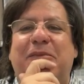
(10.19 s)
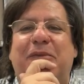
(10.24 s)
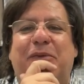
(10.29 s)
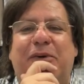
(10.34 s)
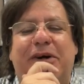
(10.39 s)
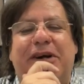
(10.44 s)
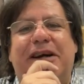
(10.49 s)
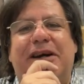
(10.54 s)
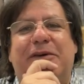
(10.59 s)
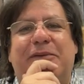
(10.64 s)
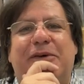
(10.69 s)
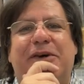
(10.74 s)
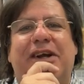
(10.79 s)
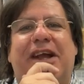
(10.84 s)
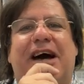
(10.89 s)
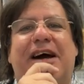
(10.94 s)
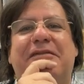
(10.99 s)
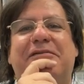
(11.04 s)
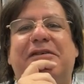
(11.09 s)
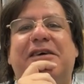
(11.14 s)
We're here. We're
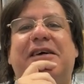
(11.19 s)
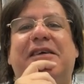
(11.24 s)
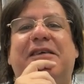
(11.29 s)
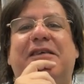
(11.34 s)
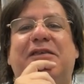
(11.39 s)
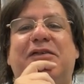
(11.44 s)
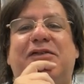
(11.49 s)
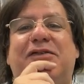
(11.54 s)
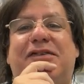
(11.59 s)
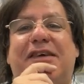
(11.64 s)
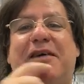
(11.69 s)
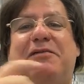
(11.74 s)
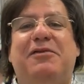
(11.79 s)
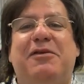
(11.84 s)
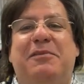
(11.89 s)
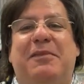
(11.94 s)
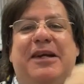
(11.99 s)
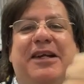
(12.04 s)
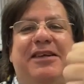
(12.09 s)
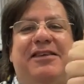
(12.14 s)
live.
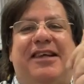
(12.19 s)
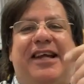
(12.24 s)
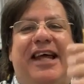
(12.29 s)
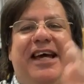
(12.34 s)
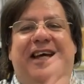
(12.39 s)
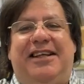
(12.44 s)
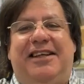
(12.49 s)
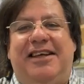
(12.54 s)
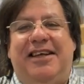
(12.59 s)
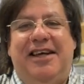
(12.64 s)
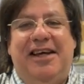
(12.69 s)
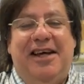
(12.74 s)
7 minutes late,